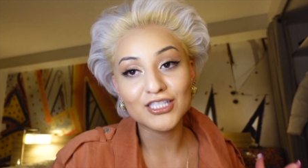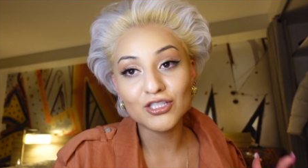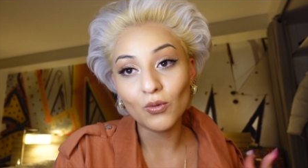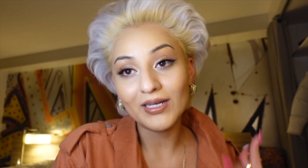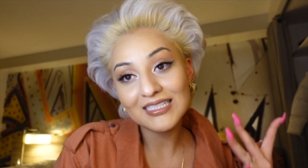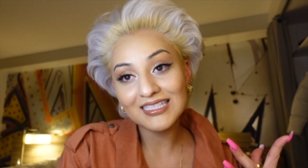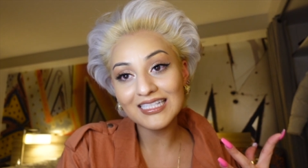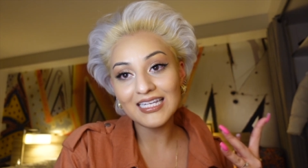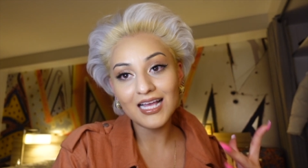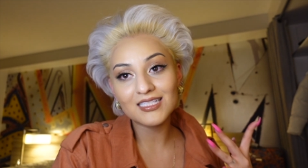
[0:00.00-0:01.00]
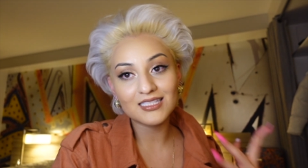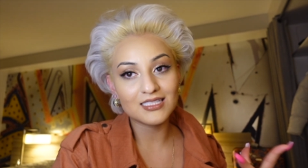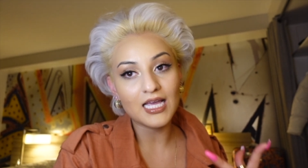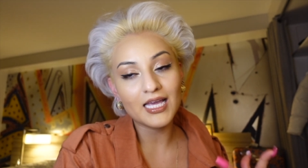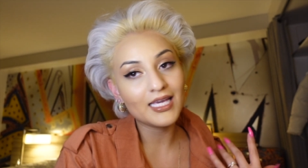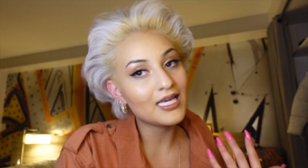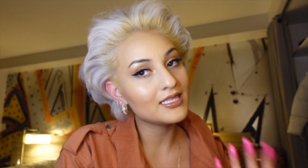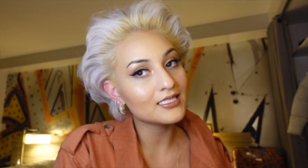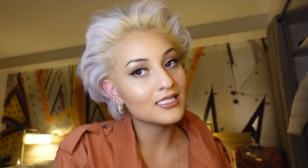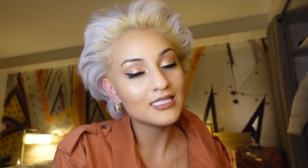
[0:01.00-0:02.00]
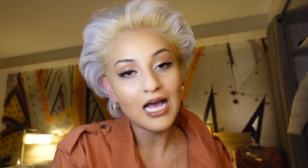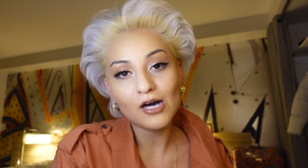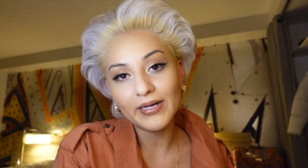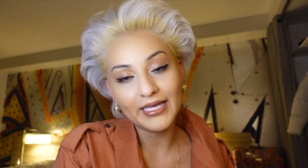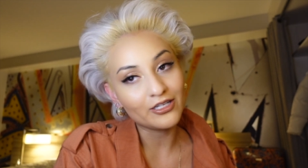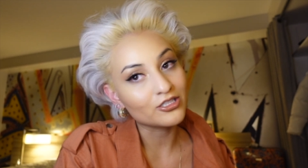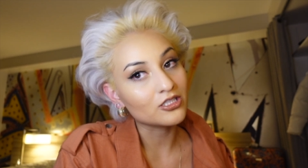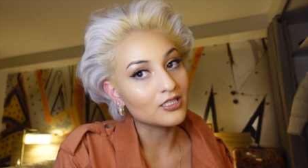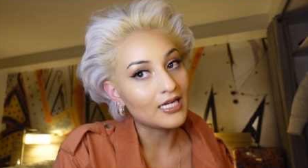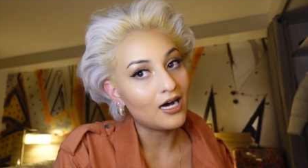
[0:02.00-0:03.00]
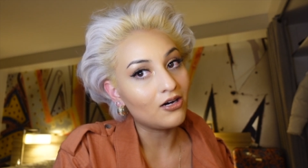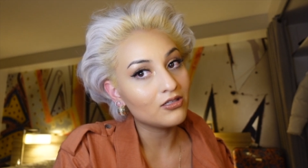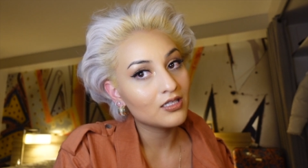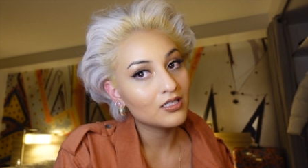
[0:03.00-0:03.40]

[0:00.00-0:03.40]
so it's the next day and this is how my hair turned out.